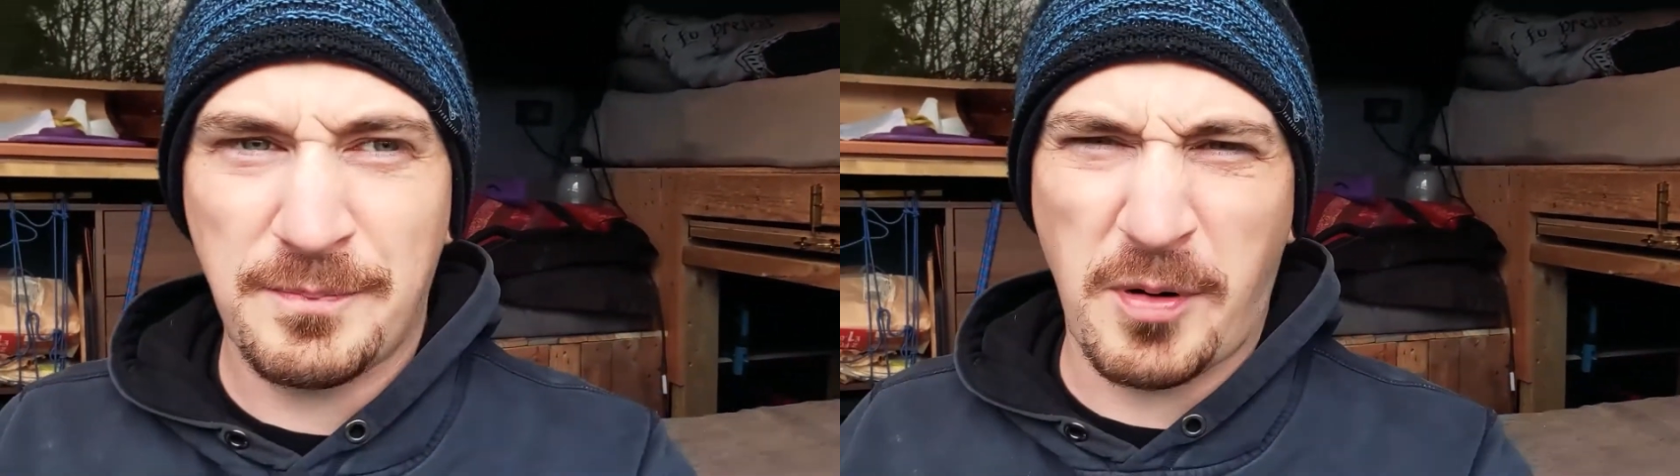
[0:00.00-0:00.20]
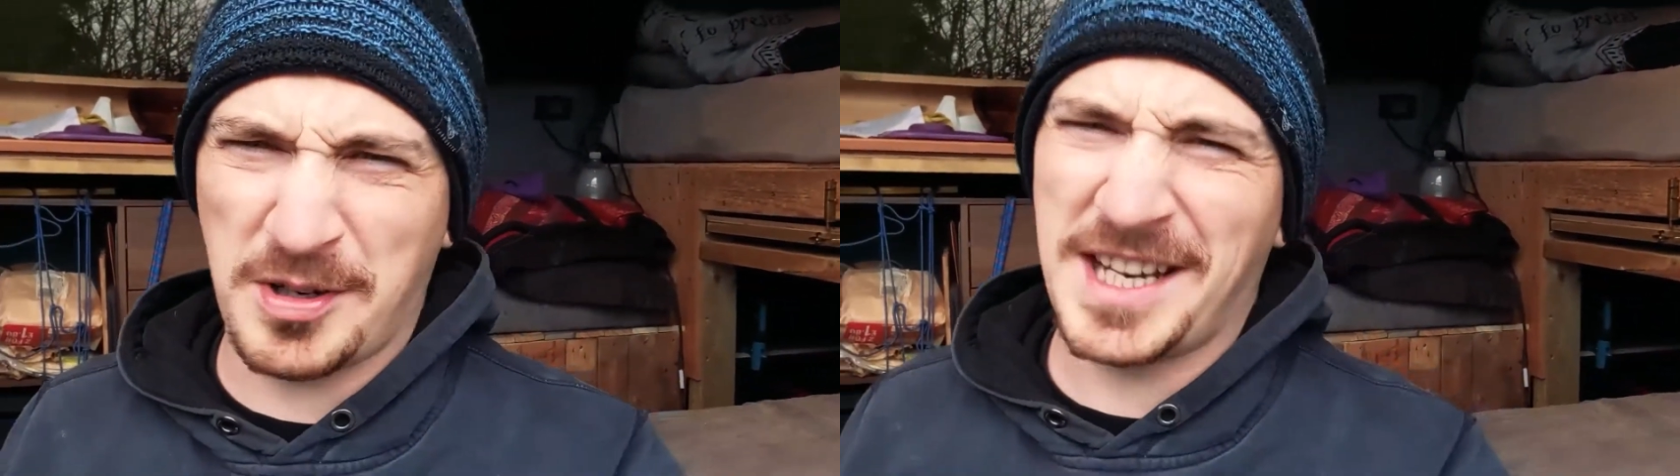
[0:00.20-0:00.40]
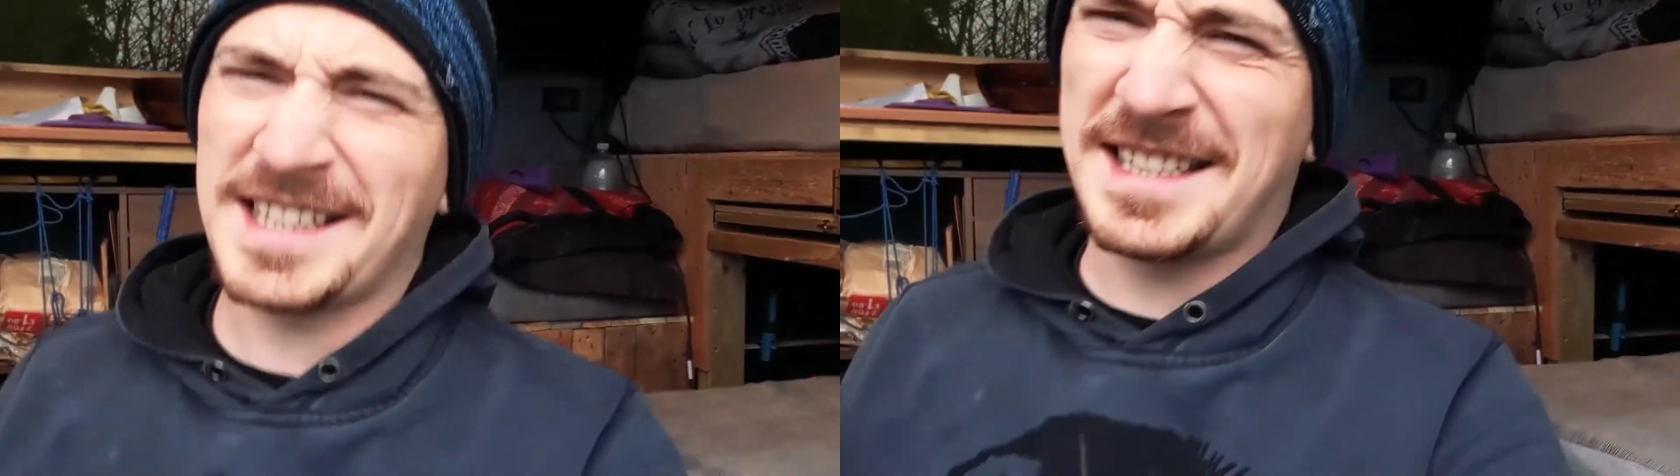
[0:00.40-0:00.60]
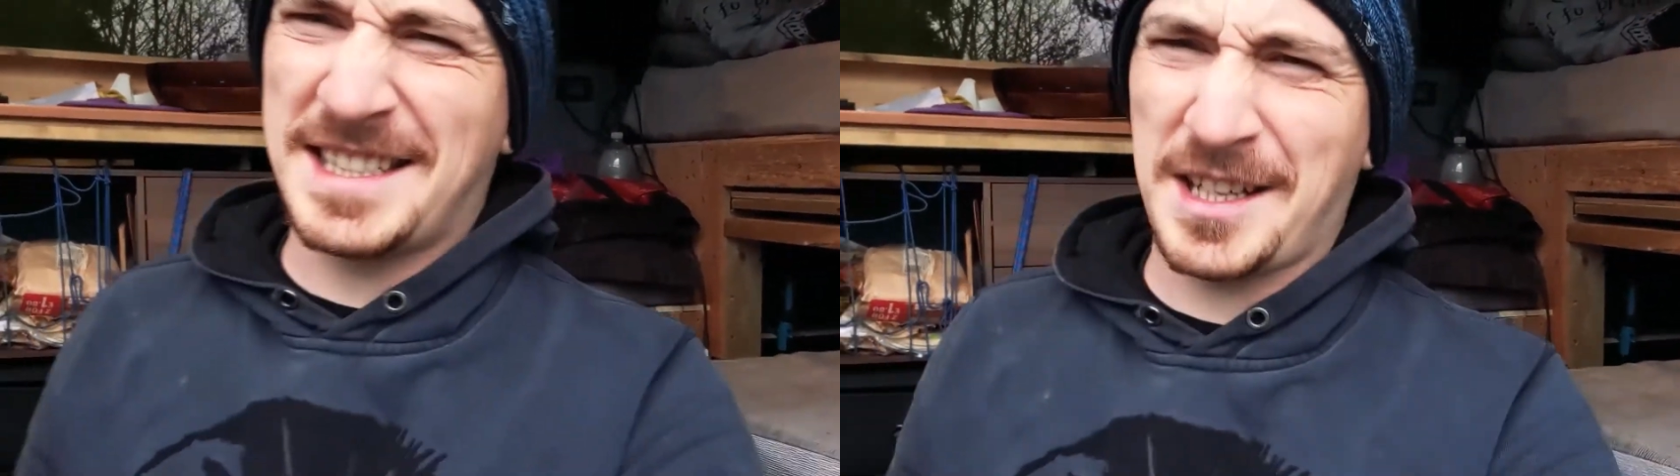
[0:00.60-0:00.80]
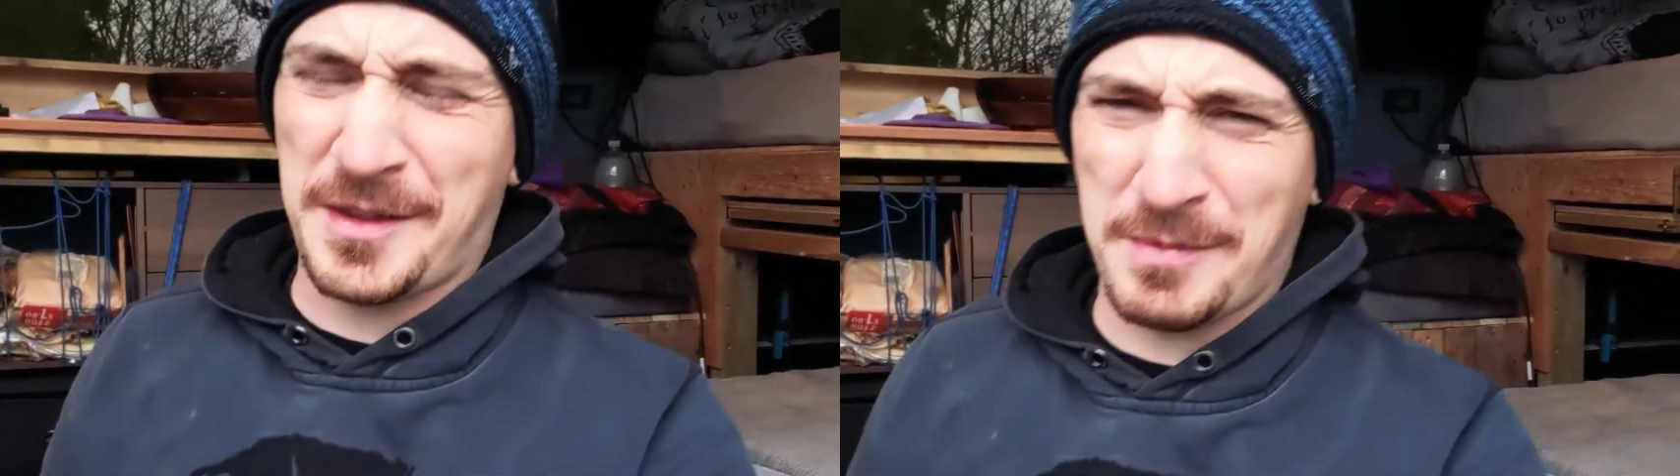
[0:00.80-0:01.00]
projects and
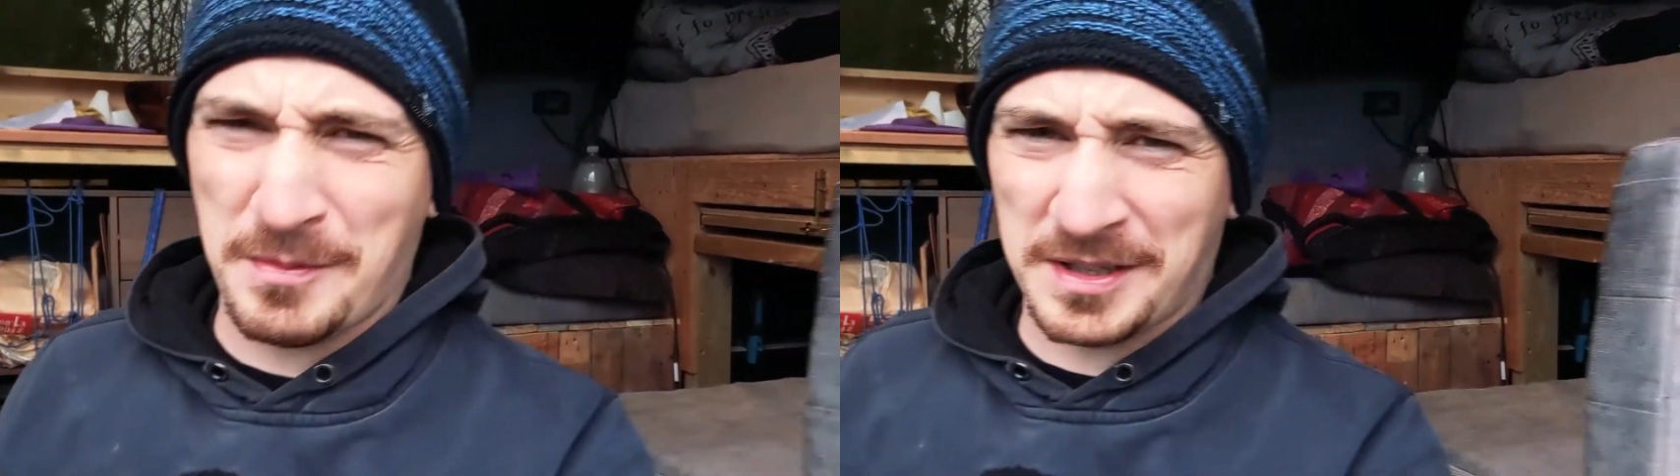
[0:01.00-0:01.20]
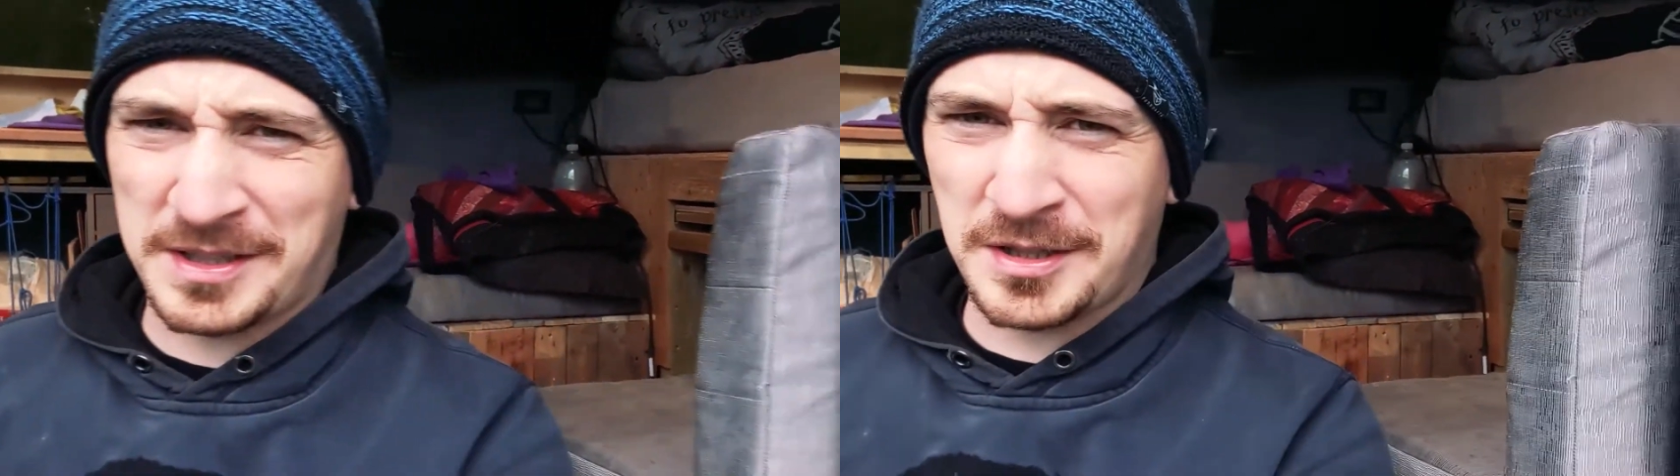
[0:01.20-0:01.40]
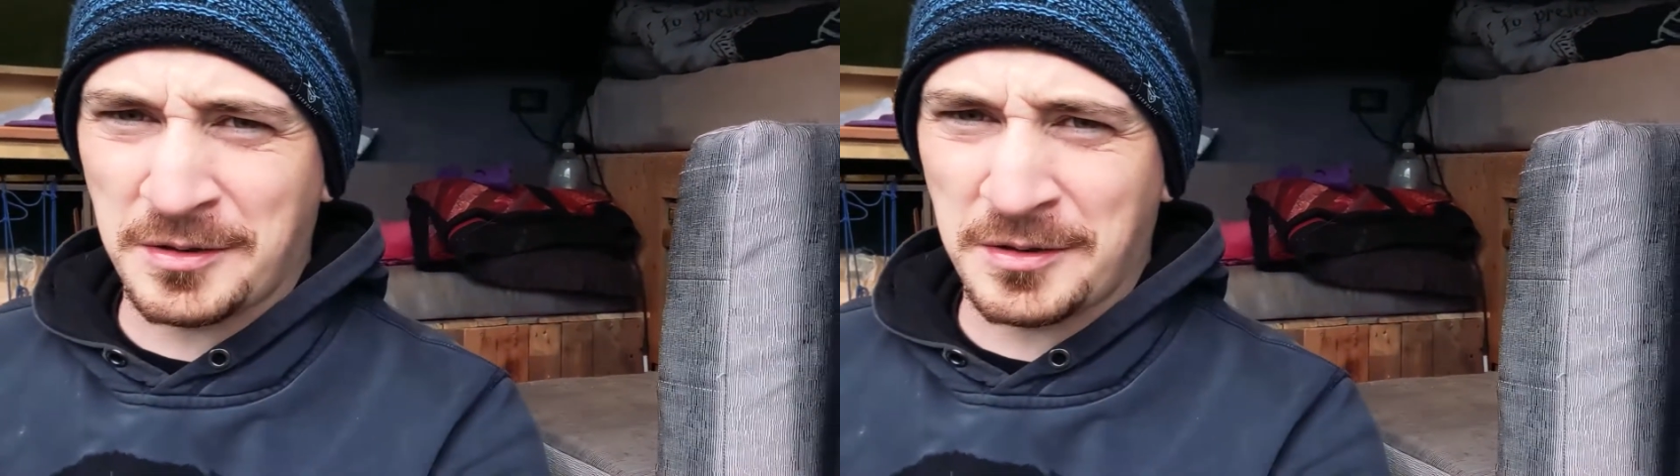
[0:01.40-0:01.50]
stuff that we want to do.